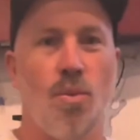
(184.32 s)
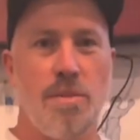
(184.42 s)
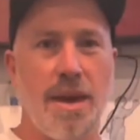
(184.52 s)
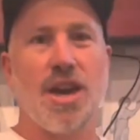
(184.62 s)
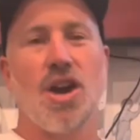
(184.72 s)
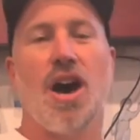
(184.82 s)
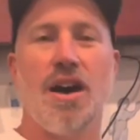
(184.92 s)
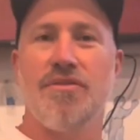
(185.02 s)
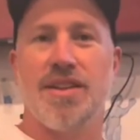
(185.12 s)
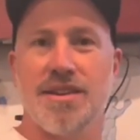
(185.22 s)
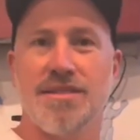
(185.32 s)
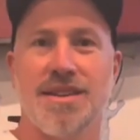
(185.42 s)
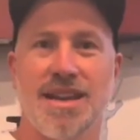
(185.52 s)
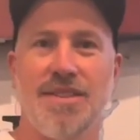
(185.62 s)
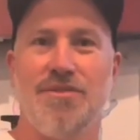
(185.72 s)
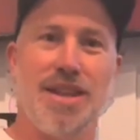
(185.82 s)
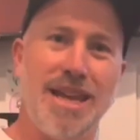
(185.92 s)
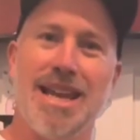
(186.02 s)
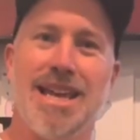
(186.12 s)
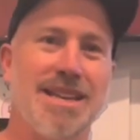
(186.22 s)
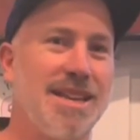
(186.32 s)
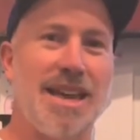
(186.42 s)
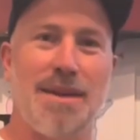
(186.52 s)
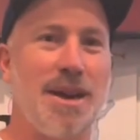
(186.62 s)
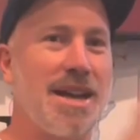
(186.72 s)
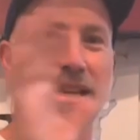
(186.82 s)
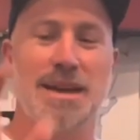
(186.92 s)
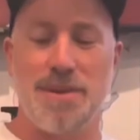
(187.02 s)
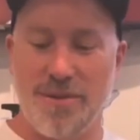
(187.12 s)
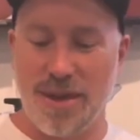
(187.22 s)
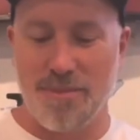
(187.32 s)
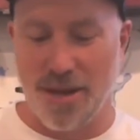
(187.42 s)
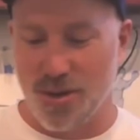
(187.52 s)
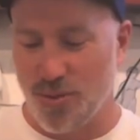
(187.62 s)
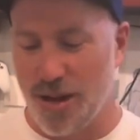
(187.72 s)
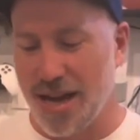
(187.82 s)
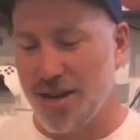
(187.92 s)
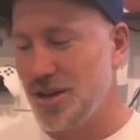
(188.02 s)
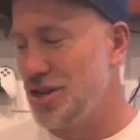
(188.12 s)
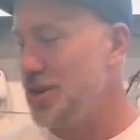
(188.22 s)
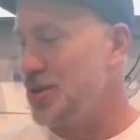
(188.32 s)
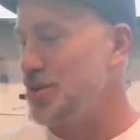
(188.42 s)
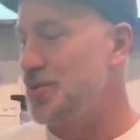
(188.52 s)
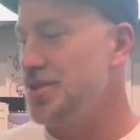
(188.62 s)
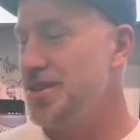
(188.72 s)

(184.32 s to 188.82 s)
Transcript: We make coffee. And if you need it, because I'm not going to compete with anybody else, we're not going to do,